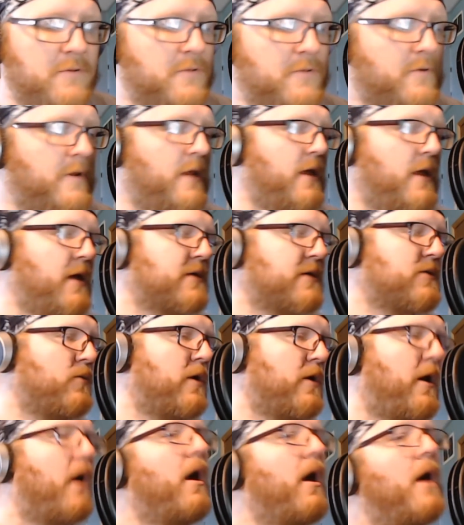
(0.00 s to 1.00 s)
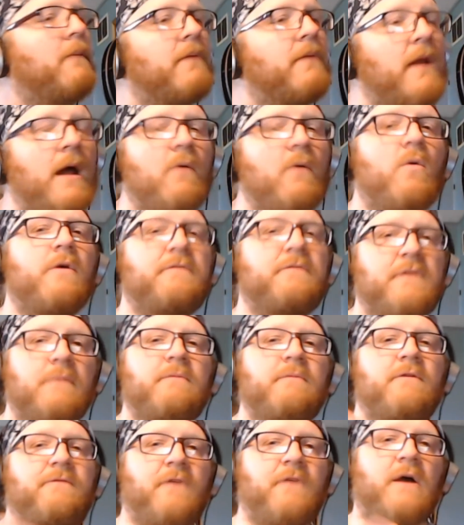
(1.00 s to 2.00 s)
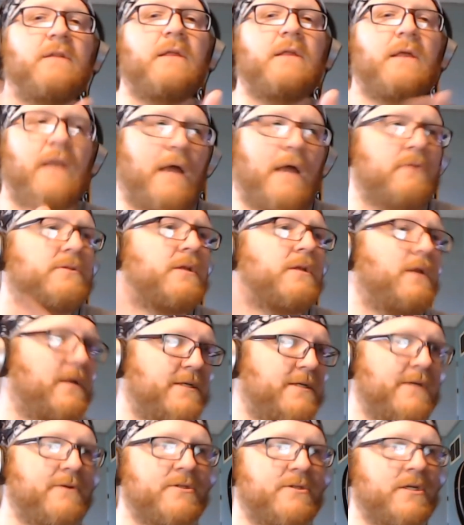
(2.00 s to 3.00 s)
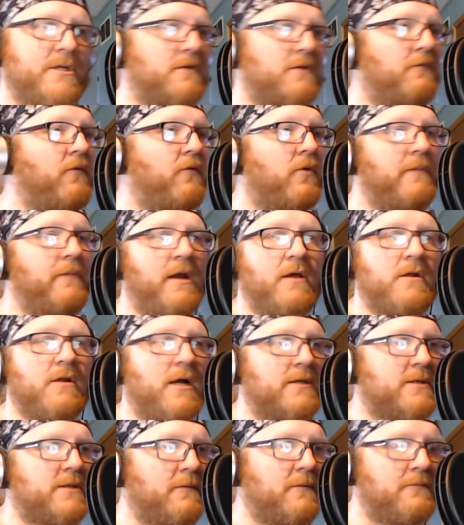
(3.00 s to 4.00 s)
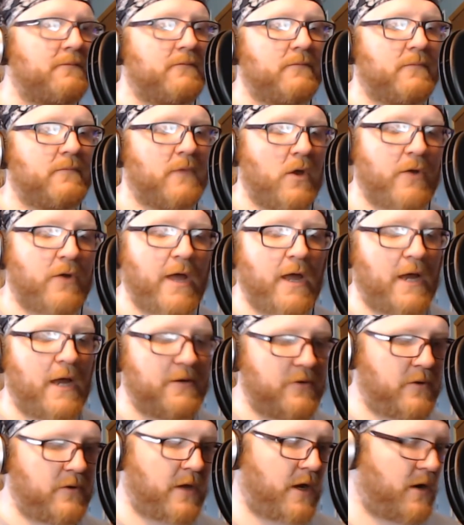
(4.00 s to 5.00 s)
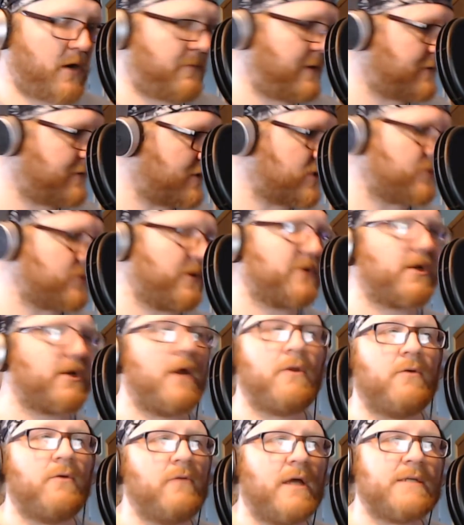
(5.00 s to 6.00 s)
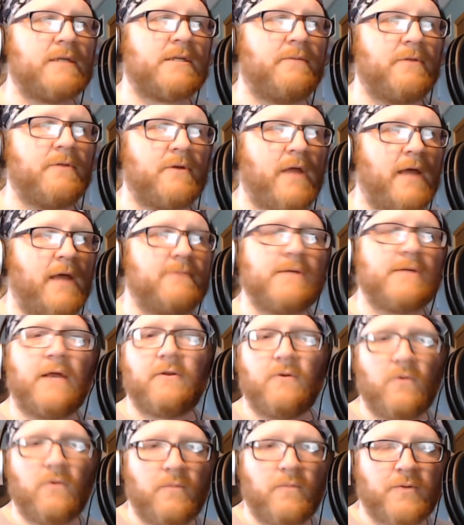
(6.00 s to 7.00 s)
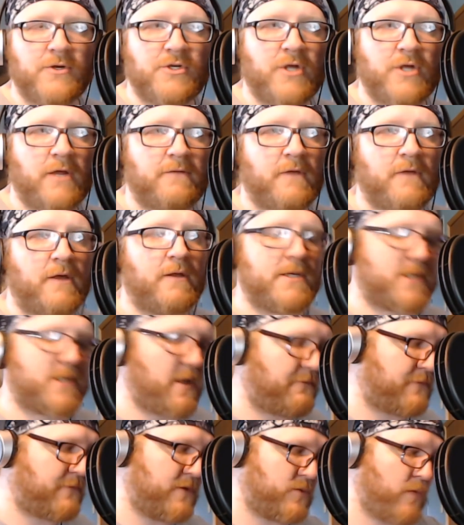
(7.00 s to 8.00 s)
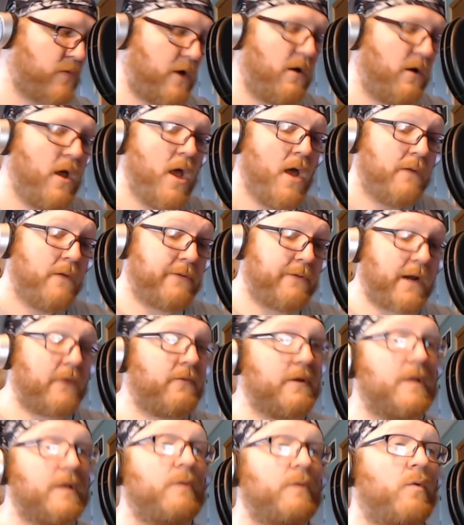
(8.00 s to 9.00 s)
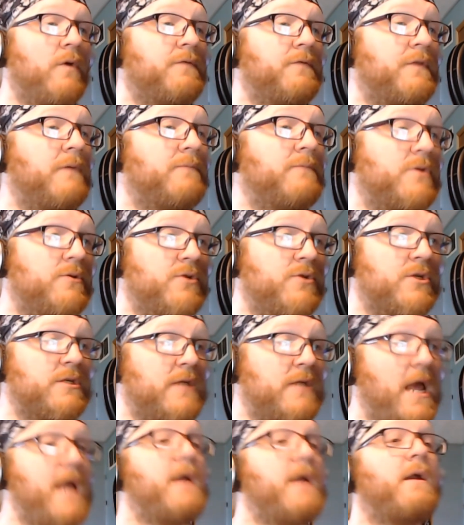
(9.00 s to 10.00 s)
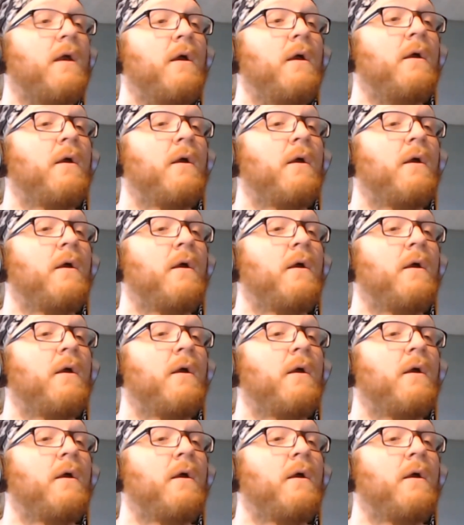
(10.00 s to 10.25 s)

to 3DS and whatnot. But I want them to finally announce the Nintendo 64 Mini Classic. Okay, I do care about the Switch. I do like some of the games. I do appreciate that stuff as well. But I really want them to just take